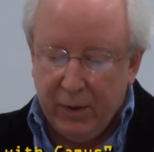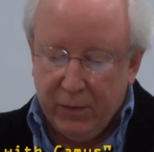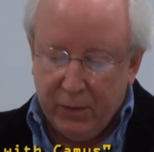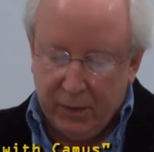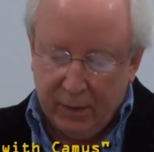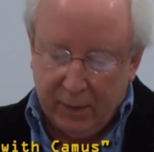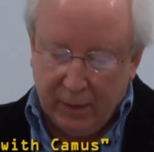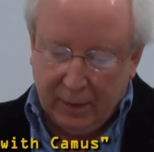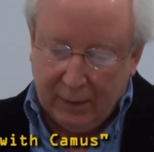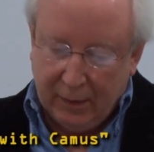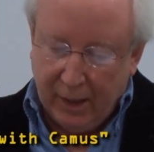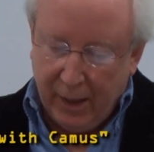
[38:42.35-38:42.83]

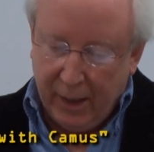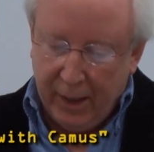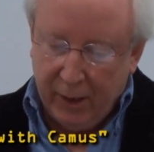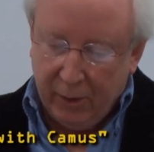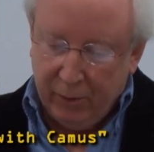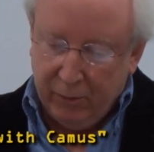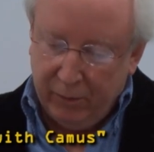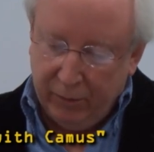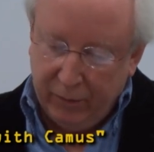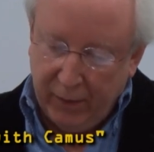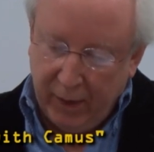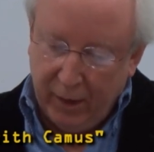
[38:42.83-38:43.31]
to the
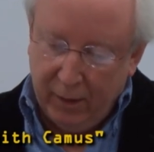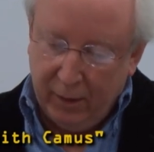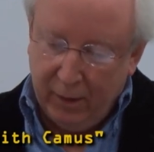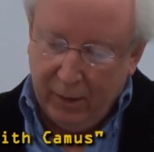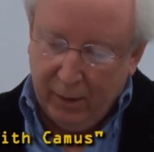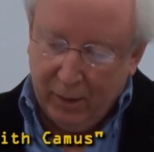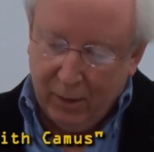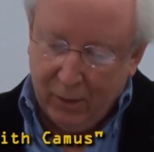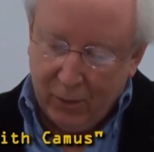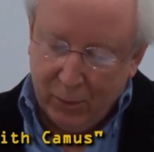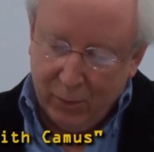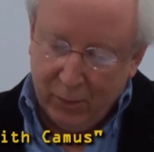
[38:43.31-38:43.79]
light
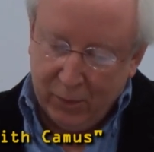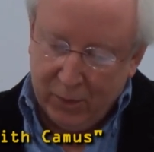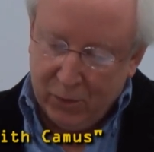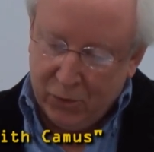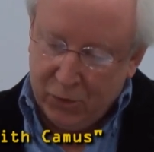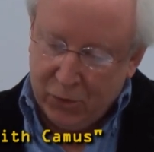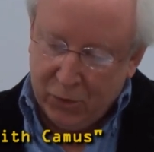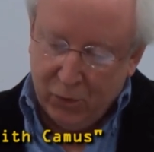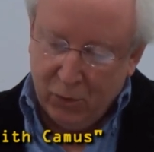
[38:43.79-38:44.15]
fading through the